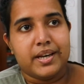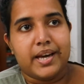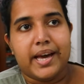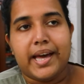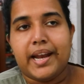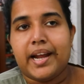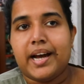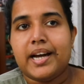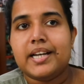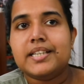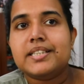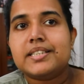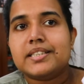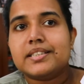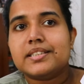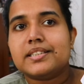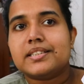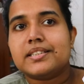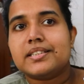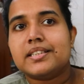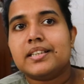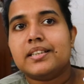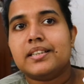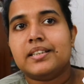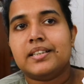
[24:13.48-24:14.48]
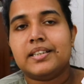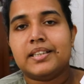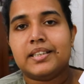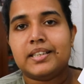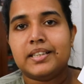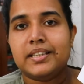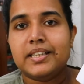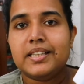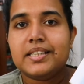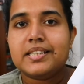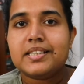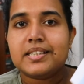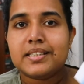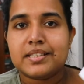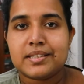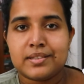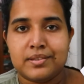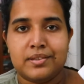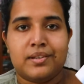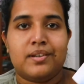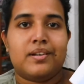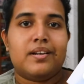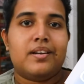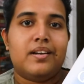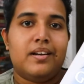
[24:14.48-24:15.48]
and I just, this is
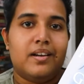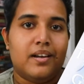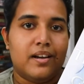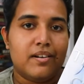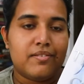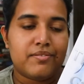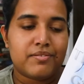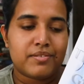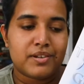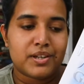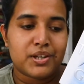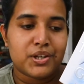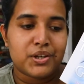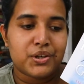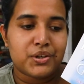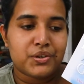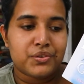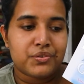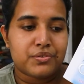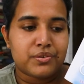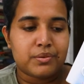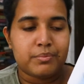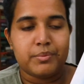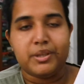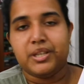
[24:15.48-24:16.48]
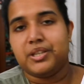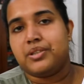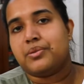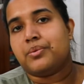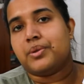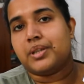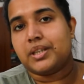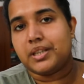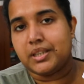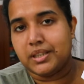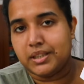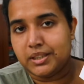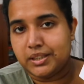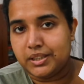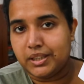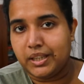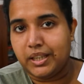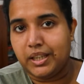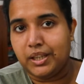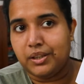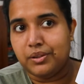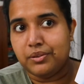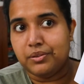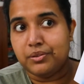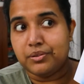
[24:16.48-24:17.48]
not enough for me to want to
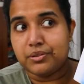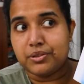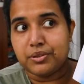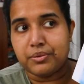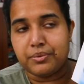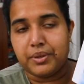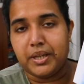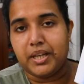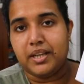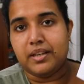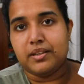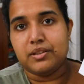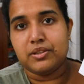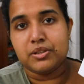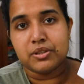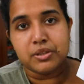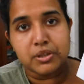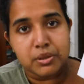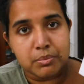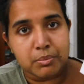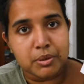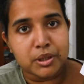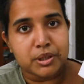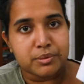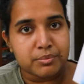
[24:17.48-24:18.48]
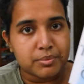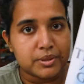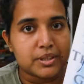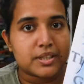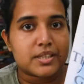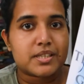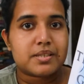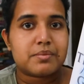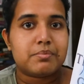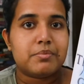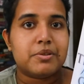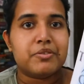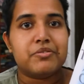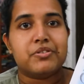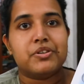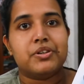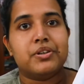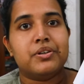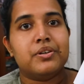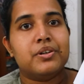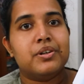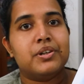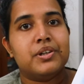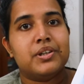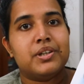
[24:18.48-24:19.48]
continue to read two more books
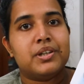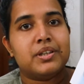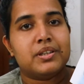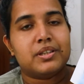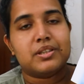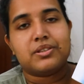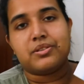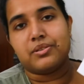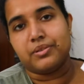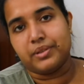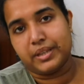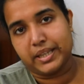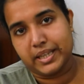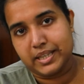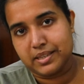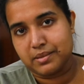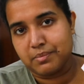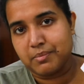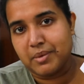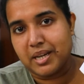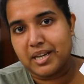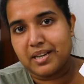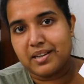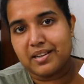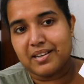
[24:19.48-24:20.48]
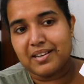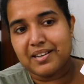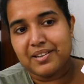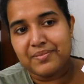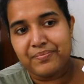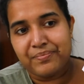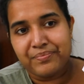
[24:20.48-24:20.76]
before the story gets better.